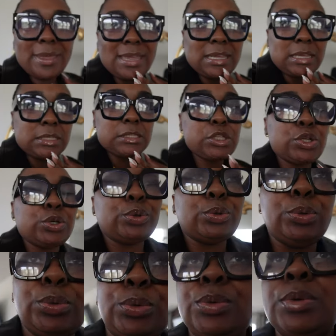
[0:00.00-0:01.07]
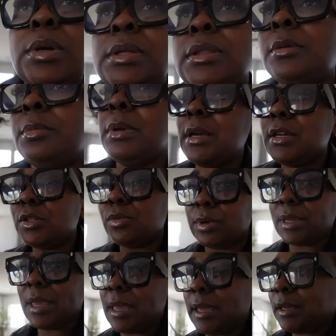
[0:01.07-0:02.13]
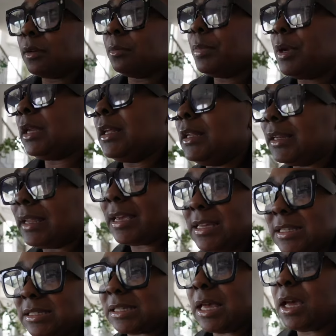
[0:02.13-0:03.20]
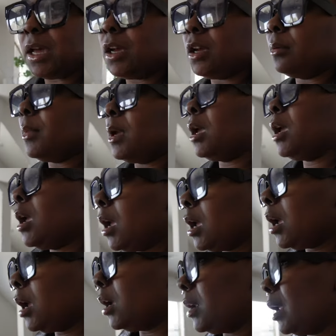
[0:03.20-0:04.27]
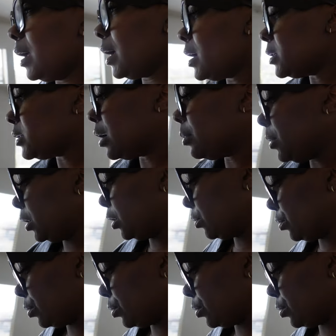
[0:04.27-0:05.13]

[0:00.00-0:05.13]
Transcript: back to the place where Kate competed last time, and they had so many